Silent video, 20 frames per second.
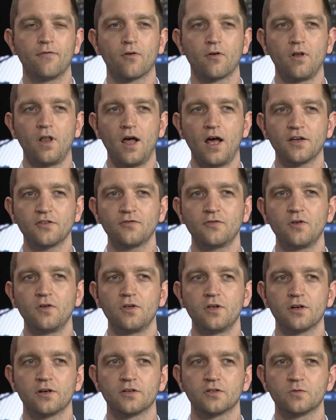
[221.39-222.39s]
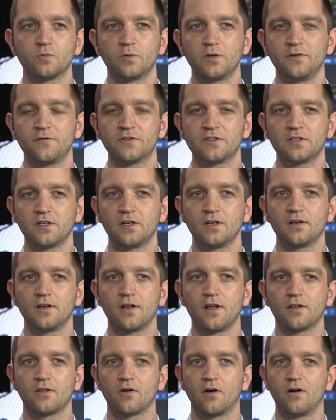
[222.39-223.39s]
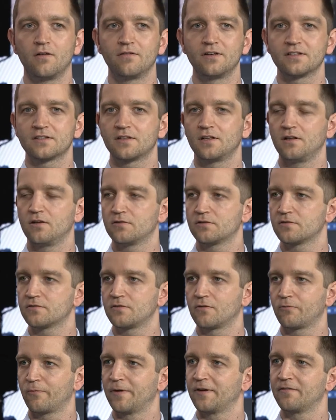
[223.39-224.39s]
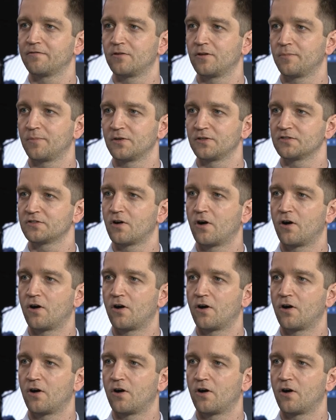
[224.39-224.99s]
for the last few years, we've seen that obviously lots of software developers